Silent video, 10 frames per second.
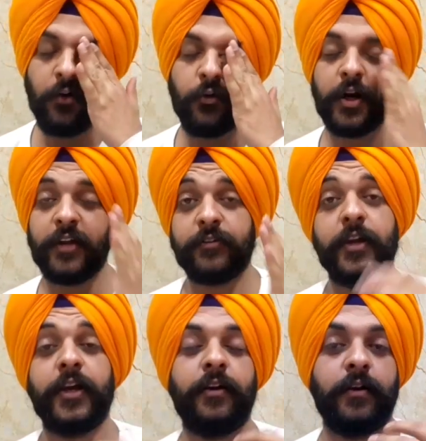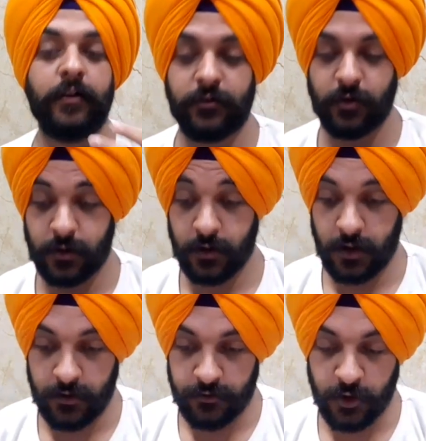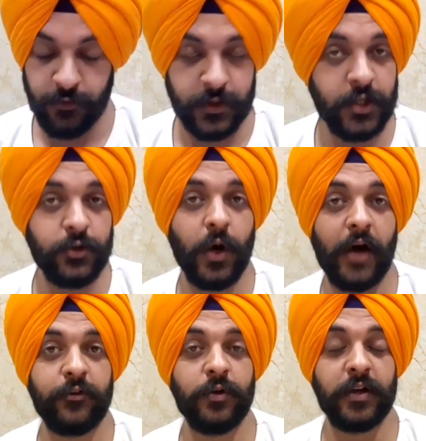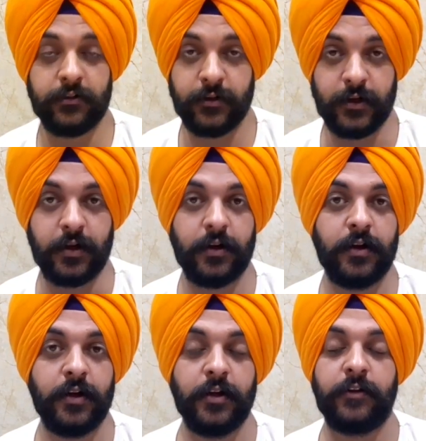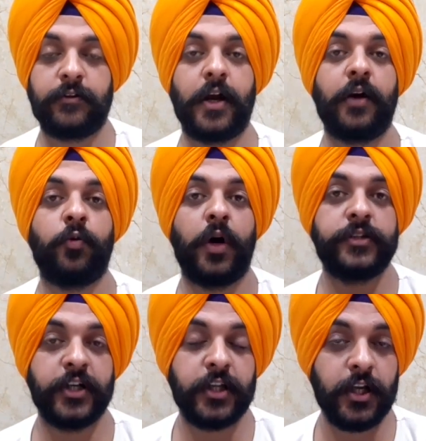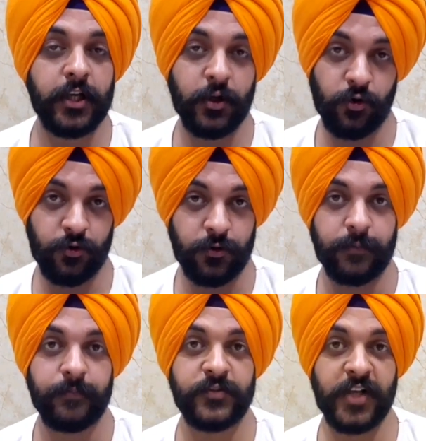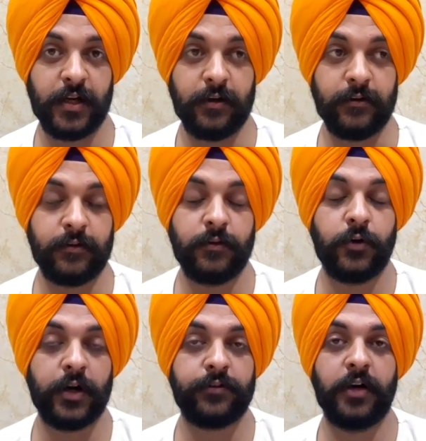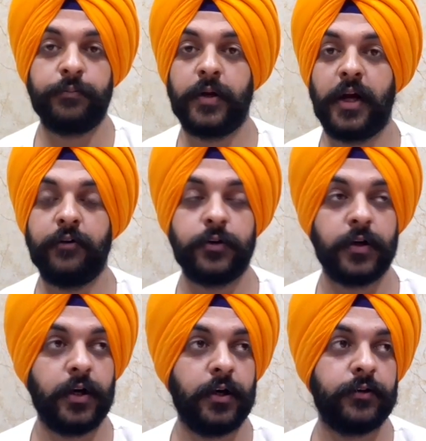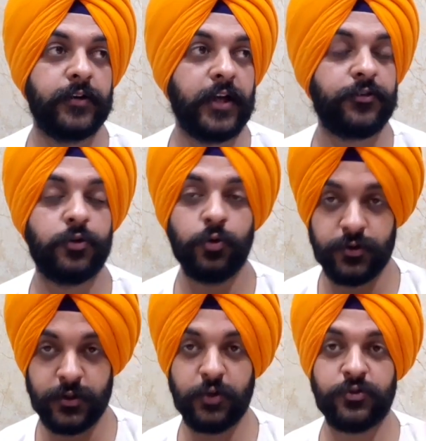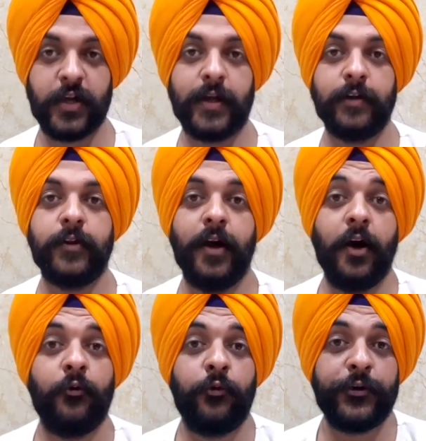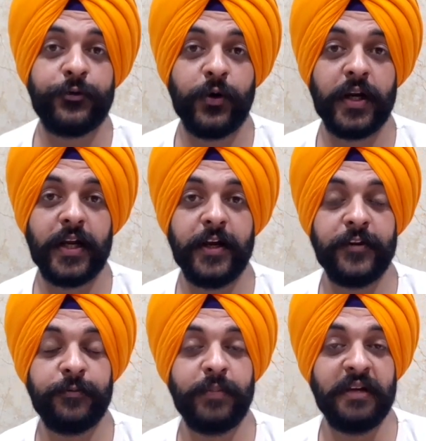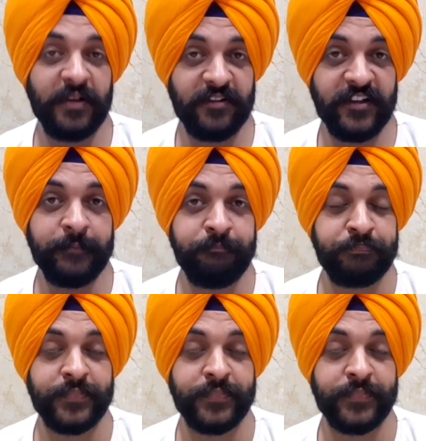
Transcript: For listening, Sukhvinder, you have to listen. Start watching the news channels. For example, I would suggest two news channels. First one is BBC.